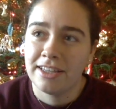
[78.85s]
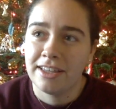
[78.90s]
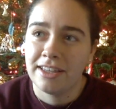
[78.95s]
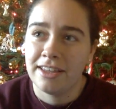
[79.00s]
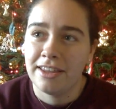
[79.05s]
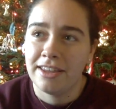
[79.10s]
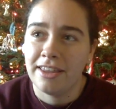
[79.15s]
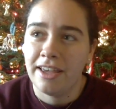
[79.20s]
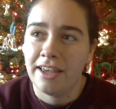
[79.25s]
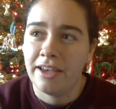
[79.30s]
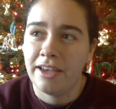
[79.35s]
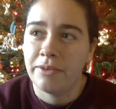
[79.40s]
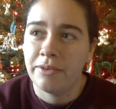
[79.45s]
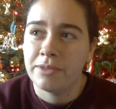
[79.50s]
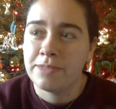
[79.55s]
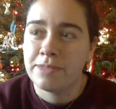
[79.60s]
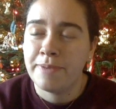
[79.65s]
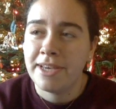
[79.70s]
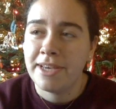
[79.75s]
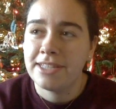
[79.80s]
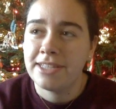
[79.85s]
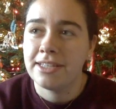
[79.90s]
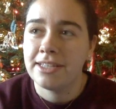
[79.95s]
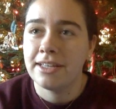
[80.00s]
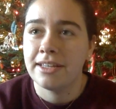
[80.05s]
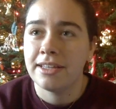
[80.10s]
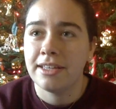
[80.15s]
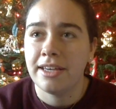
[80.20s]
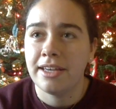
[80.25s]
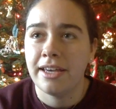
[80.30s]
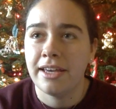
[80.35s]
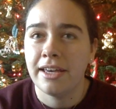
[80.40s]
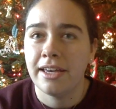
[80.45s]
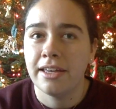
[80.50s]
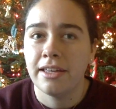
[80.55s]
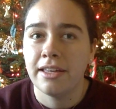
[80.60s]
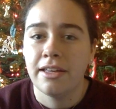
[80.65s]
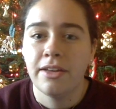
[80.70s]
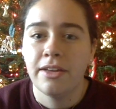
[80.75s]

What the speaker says: that was basically,